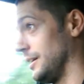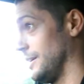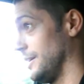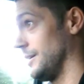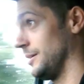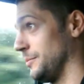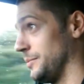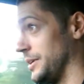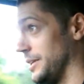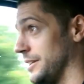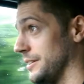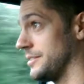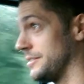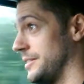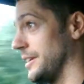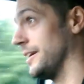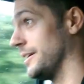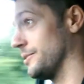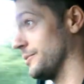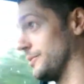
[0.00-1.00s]
but
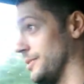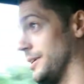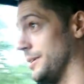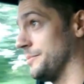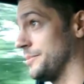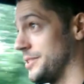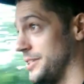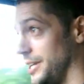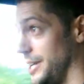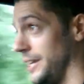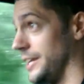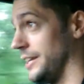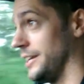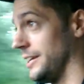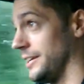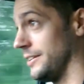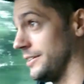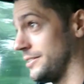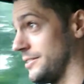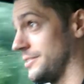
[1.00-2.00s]
instead all I'm seeing
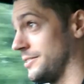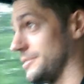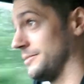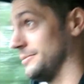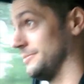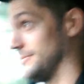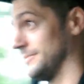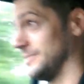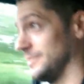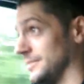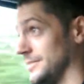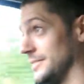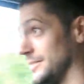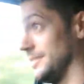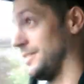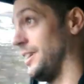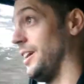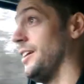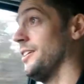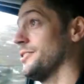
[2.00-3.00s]
is
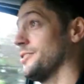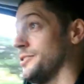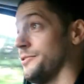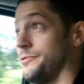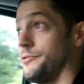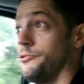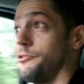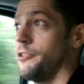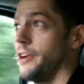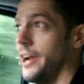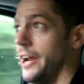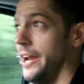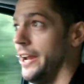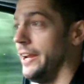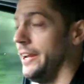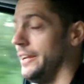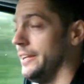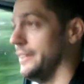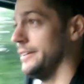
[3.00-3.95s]
cars of grey,